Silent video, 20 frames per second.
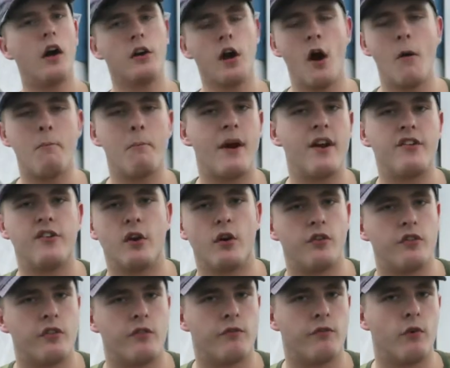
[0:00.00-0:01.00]
I can't bench
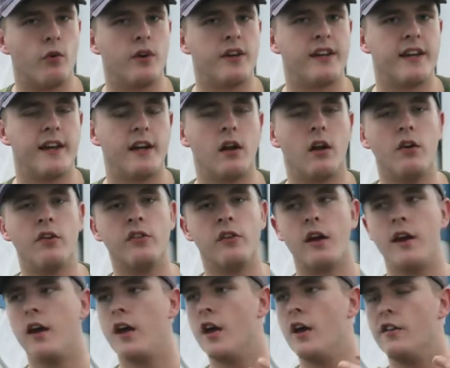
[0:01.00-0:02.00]
140 kilos.
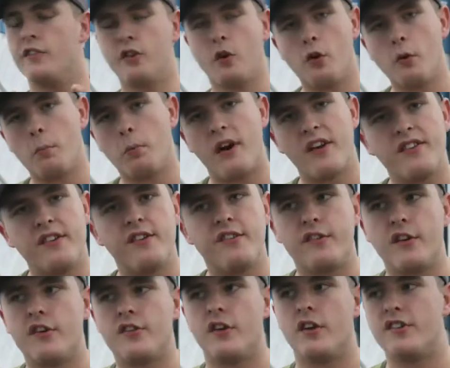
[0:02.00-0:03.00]
Like, shoulder press is
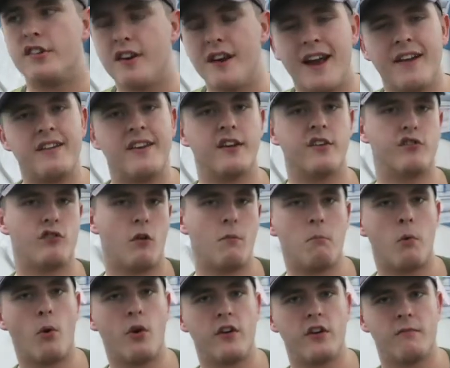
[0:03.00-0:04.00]
just a genetic
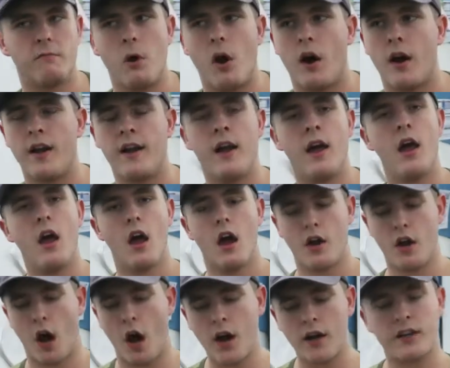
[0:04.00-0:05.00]
strong point of mine.
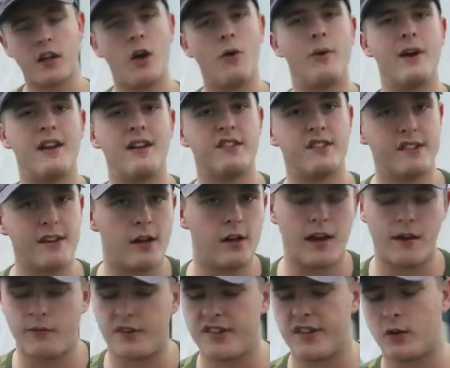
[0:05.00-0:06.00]
And I go in
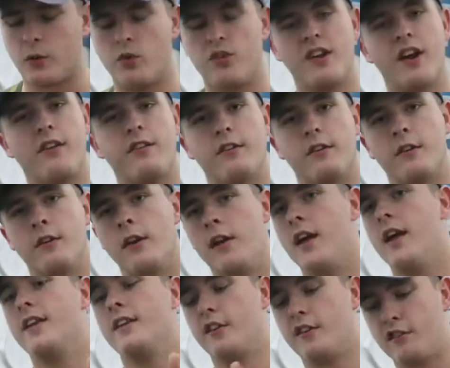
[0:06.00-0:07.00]
still every single session
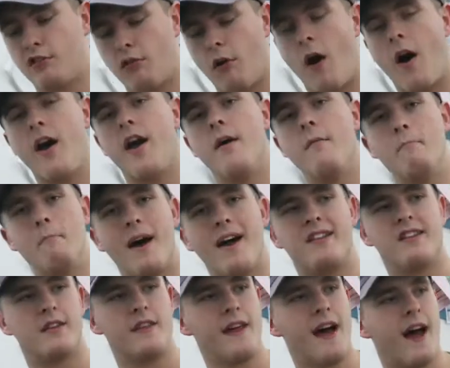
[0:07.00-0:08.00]
to try and
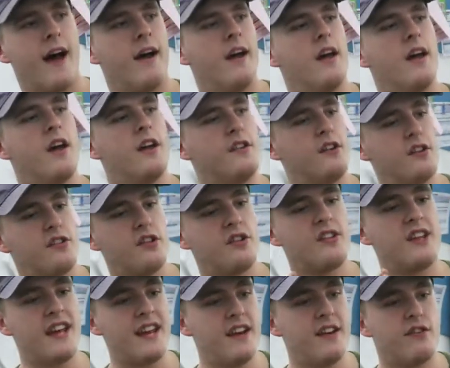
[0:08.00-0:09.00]
better that. Just
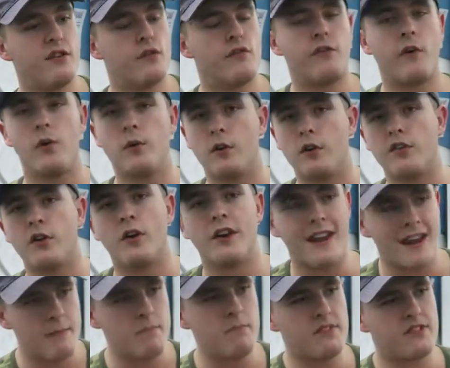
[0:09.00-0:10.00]
as he should focus on
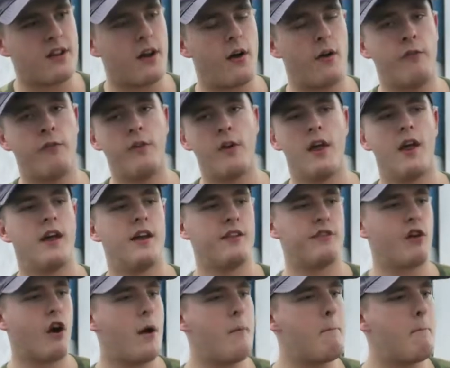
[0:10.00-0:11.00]
himself
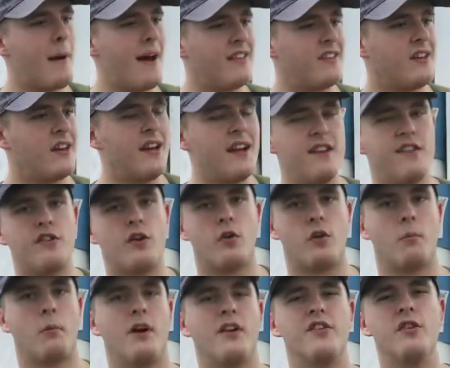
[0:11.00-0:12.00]
and try and better his
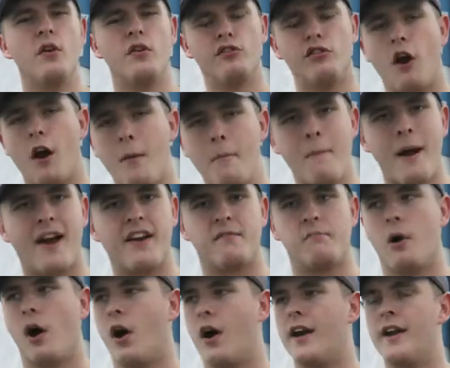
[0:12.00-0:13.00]
shoulder press, not try and
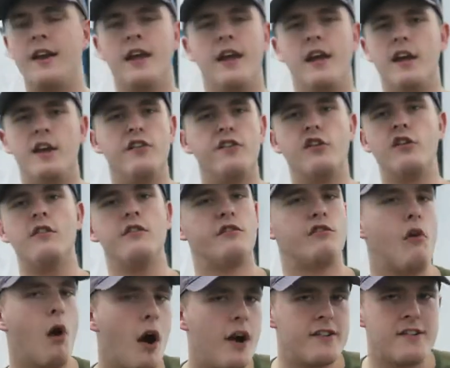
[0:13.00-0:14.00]
match mine. He shouldn't
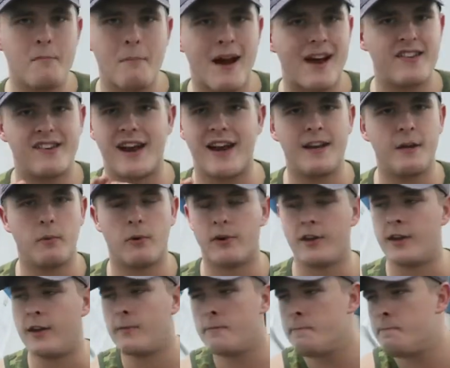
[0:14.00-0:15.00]
try to match
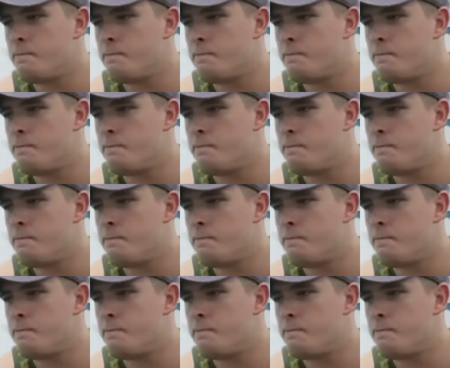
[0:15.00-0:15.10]
anybody.